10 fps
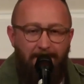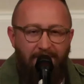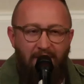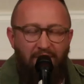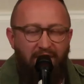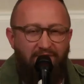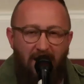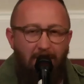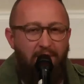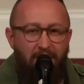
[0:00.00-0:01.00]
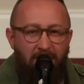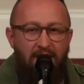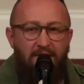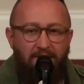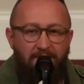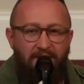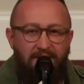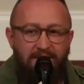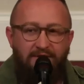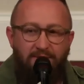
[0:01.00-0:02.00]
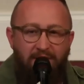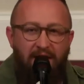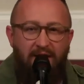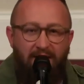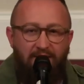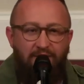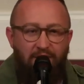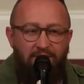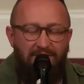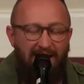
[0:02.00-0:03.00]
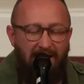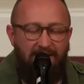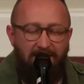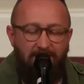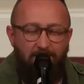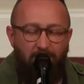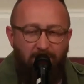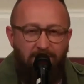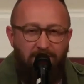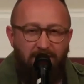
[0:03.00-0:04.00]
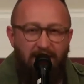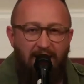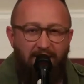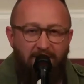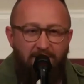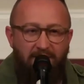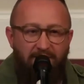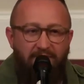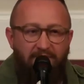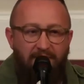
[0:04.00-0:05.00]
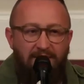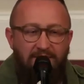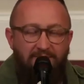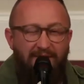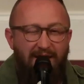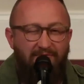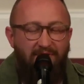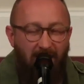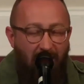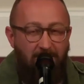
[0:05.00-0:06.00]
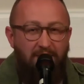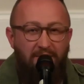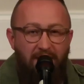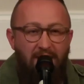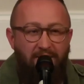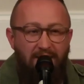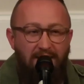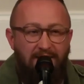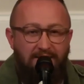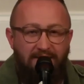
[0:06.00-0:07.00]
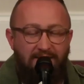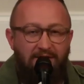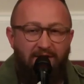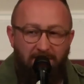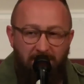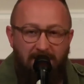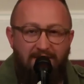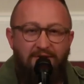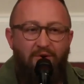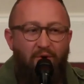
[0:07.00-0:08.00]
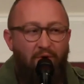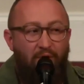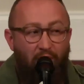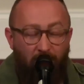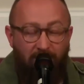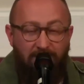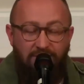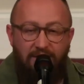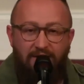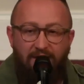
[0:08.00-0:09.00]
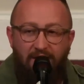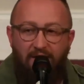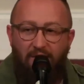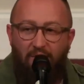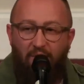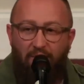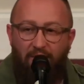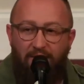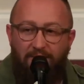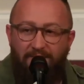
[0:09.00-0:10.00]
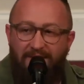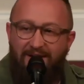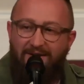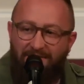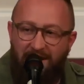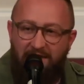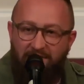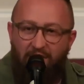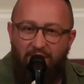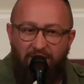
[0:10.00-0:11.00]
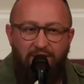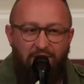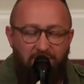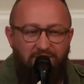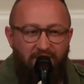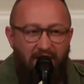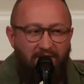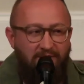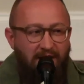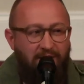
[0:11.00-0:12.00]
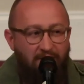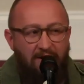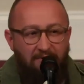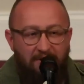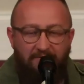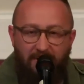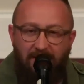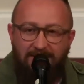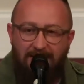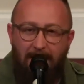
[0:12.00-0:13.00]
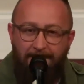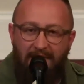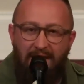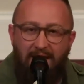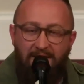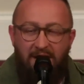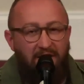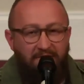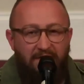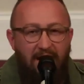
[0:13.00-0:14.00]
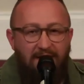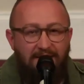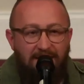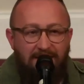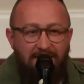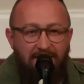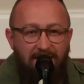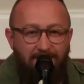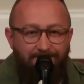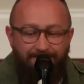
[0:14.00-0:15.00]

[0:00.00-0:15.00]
No, they've not been around since the beginning of the church. I hate to disappoint you with that little bit of information, but they've not been around since Clement or Origen or you know any of the early church fathers like Gregory of Nyssa. None of that existed then.